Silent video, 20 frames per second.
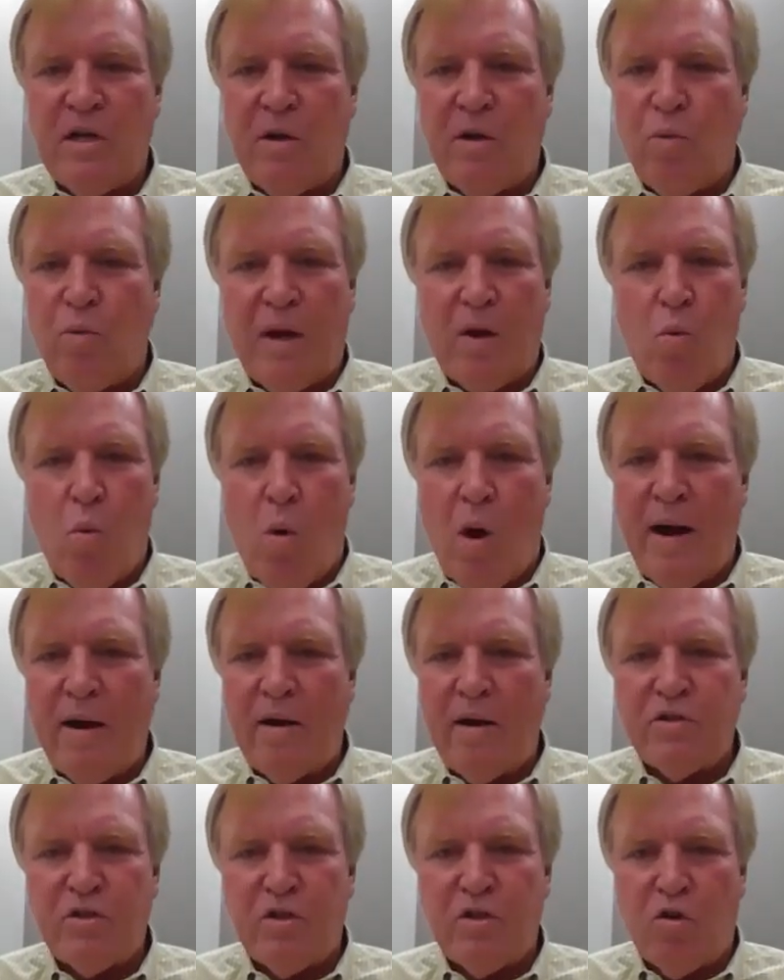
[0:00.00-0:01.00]
It
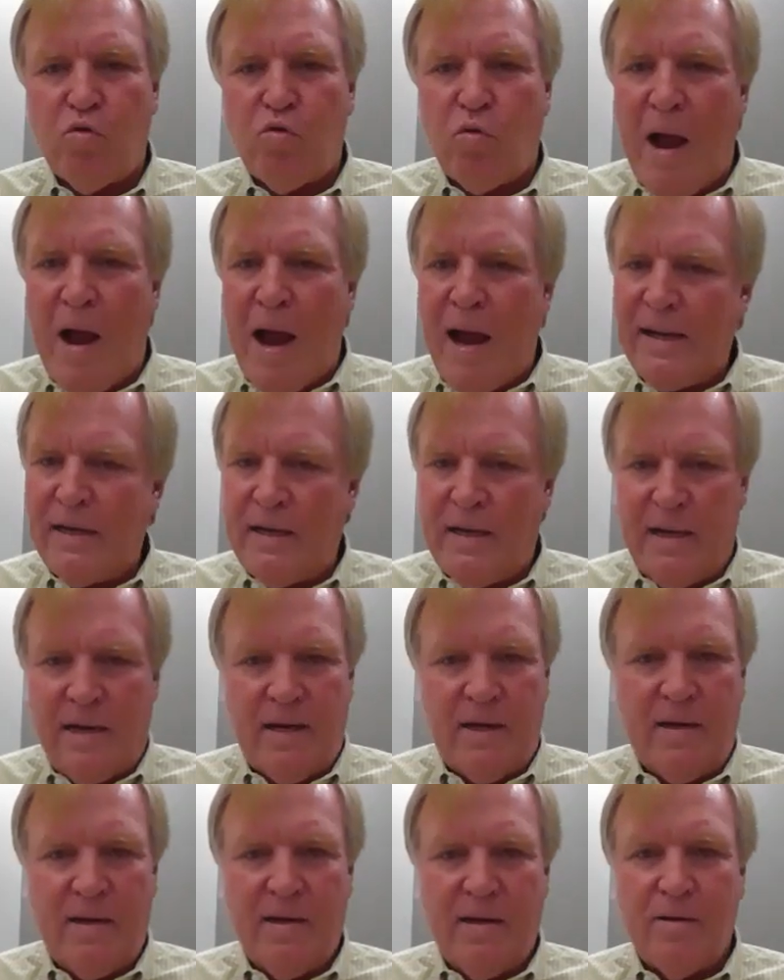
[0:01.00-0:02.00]
requires
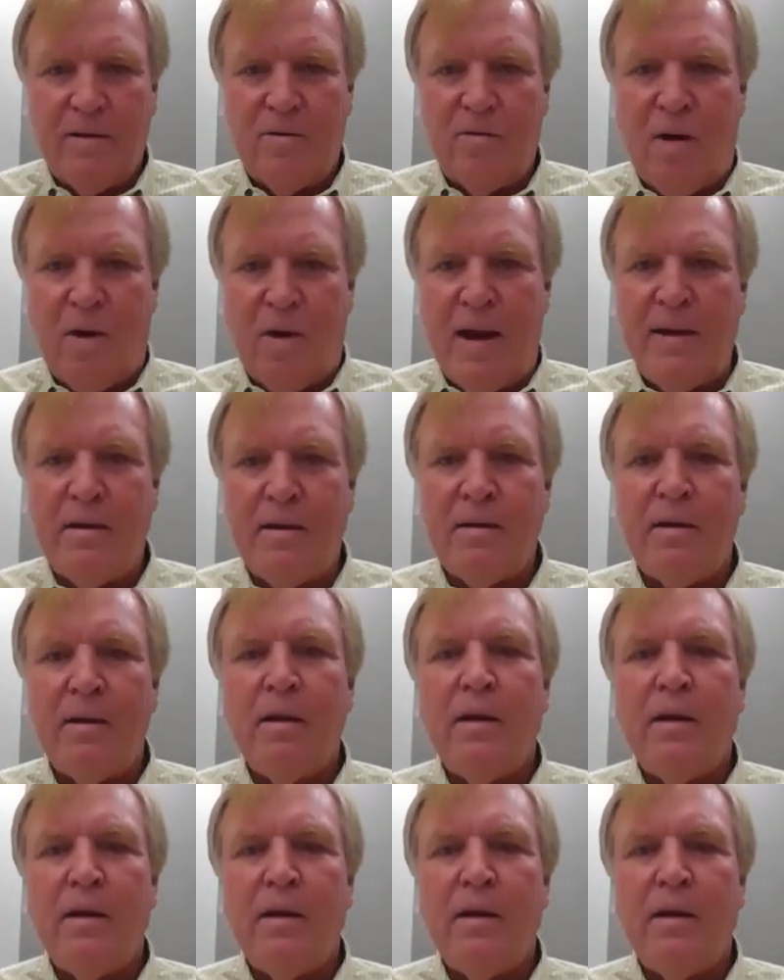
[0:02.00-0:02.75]
grinding, right?